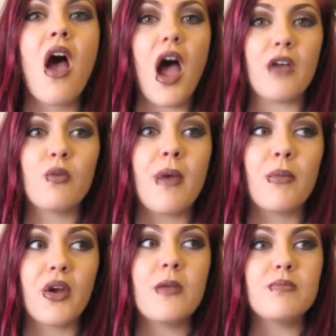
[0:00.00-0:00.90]
I
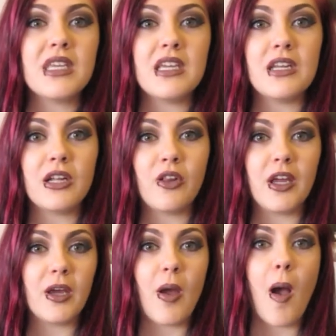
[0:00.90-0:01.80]
remember him eating
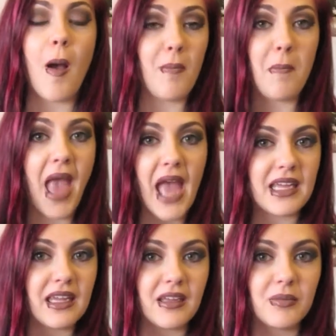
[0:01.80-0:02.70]
like a
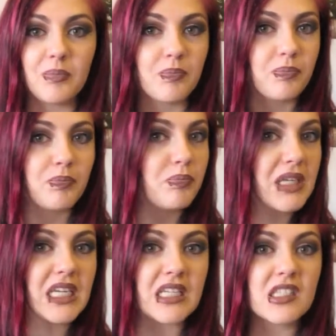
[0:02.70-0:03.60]
maggot
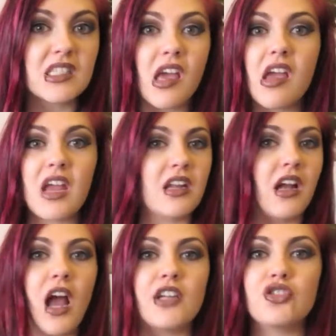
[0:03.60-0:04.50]
pizza, and it
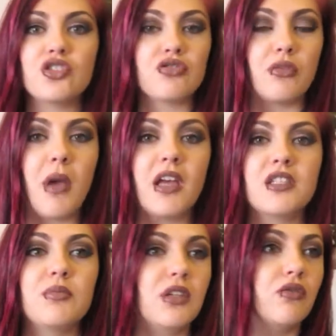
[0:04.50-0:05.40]
kind of just
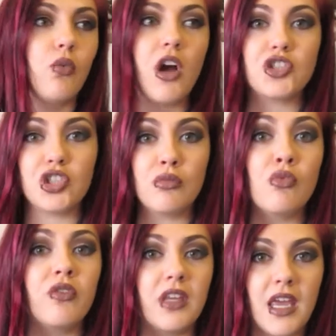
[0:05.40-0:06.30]
reminds me of watching the
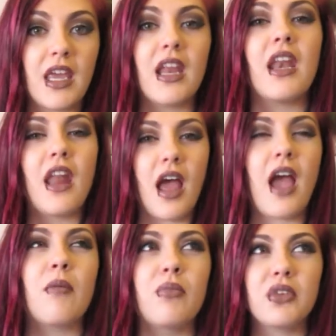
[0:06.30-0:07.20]
movie It, and
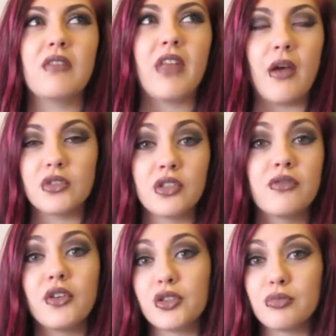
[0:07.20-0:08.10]
I believe that was the
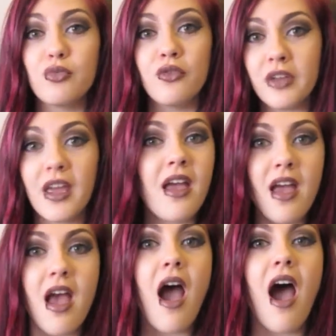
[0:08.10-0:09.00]
first movie
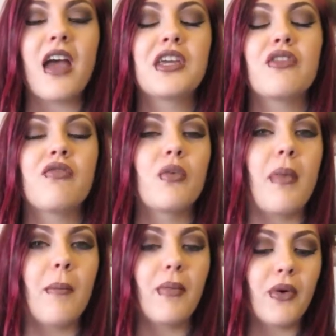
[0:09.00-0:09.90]
I can
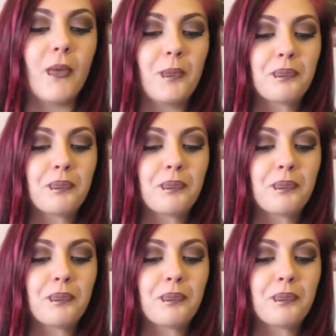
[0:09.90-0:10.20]
remember